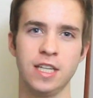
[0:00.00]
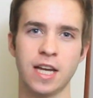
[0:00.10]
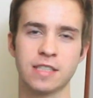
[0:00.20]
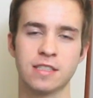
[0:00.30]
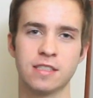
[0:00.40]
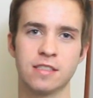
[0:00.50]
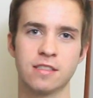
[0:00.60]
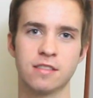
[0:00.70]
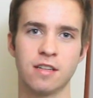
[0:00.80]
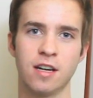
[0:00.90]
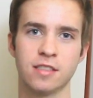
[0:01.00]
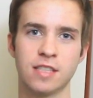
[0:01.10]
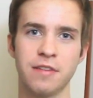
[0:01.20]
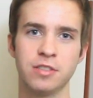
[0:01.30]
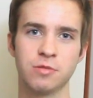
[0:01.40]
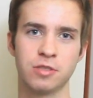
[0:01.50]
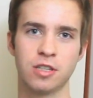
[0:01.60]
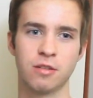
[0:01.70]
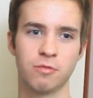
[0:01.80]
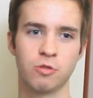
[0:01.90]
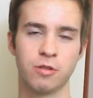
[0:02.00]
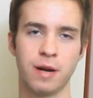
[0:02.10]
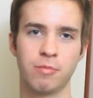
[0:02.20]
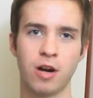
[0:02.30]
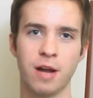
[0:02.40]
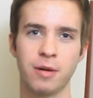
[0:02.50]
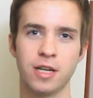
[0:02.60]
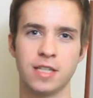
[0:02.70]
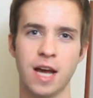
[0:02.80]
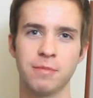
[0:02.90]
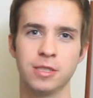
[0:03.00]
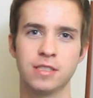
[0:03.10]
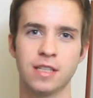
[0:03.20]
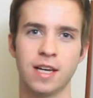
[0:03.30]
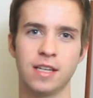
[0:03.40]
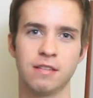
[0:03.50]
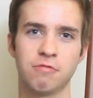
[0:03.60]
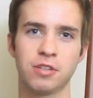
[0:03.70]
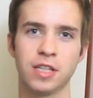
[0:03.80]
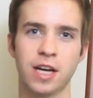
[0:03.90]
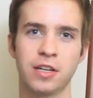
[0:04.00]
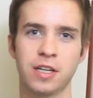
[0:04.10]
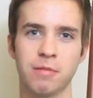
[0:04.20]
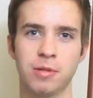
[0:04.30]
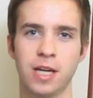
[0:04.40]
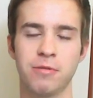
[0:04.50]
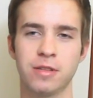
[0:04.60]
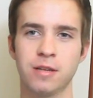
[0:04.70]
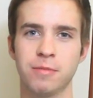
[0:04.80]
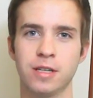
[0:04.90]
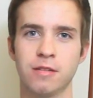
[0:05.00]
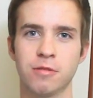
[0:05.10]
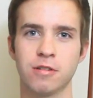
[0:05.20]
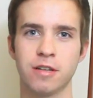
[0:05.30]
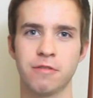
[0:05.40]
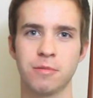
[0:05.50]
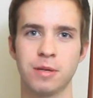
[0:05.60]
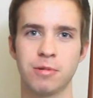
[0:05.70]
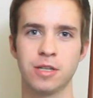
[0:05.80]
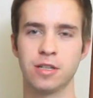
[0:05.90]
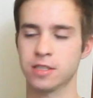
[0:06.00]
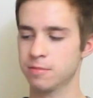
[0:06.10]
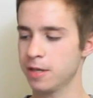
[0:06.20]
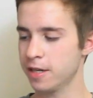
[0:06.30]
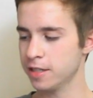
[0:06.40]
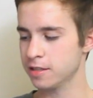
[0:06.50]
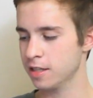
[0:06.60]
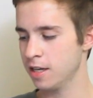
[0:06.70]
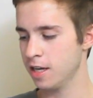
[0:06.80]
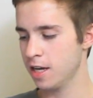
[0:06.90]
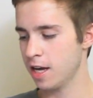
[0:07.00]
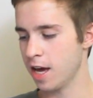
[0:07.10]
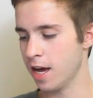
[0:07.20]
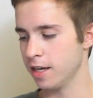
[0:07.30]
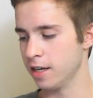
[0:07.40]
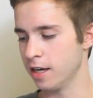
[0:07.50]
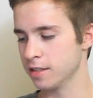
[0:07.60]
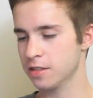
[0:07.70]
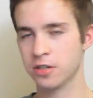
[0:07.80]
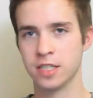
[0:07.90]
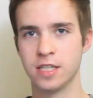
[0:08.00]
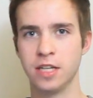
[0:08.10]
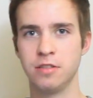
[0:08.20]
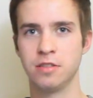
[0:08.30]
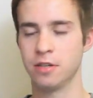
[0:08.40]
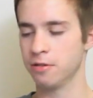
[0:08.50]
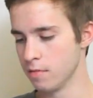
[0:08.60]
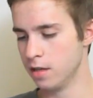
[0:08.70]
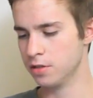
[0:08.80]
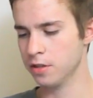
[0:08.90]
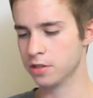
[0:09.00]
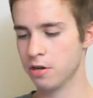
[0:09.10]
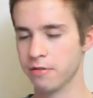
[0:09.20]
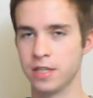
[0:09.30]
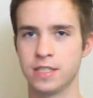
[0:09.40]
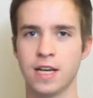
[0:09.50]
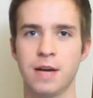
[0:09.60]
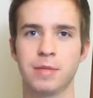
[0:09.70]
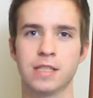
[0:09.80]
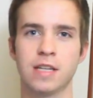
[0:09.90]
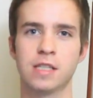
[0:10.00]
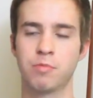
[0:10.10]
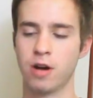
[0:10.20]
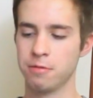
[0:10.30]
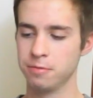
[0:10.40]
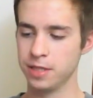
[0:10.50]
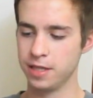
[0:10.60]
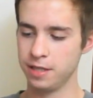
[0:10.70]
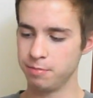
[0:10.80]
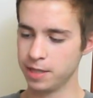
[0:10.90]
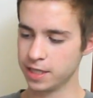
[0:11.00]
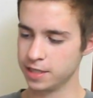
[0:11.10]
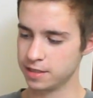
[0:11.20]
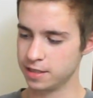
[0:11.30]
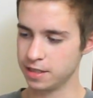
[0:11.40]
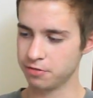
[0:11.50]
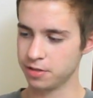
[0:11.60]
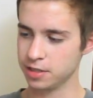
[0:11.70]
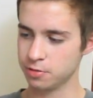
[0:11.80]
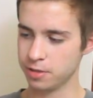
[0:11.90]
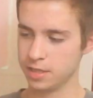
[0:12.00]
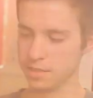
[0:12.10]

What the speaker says: Nexus 7s, which were my primary tablets, and really I couldn't complain with them. They were giving me a pretty good experience and still continue to. So let's go over the design, because that's probably the biggest difference with